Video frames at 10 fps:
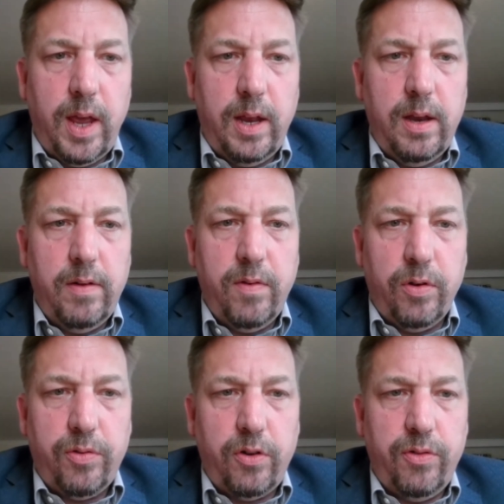And of
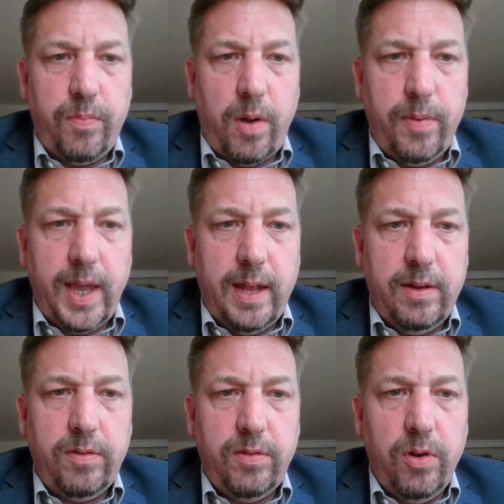course, Russian
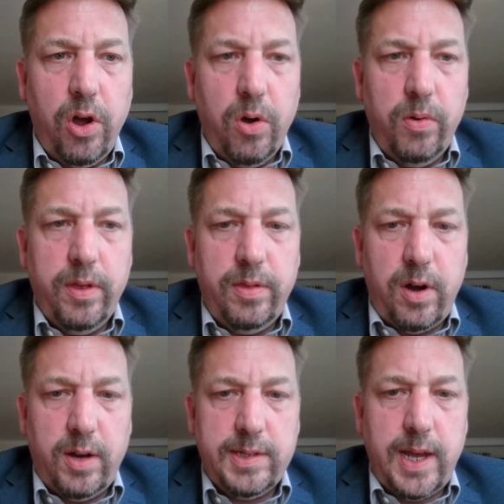propagandists know that
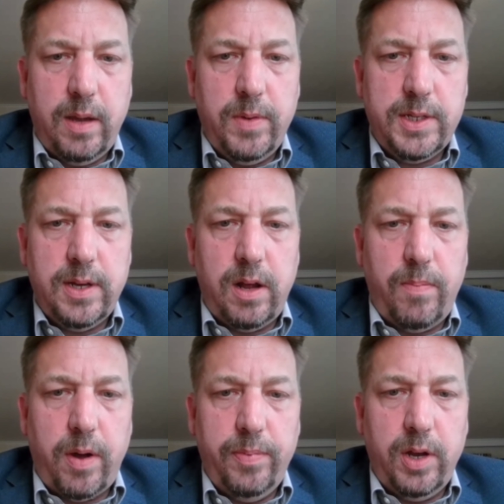there are segments in our
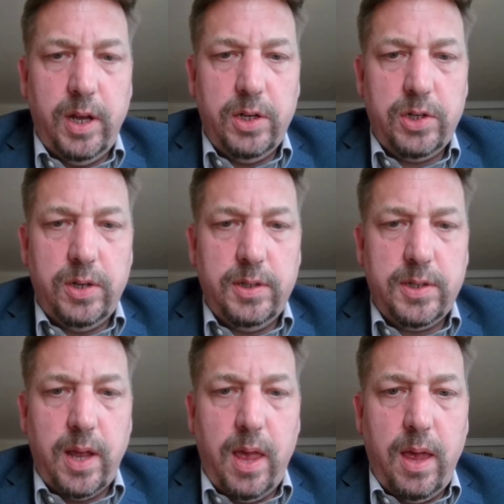populations,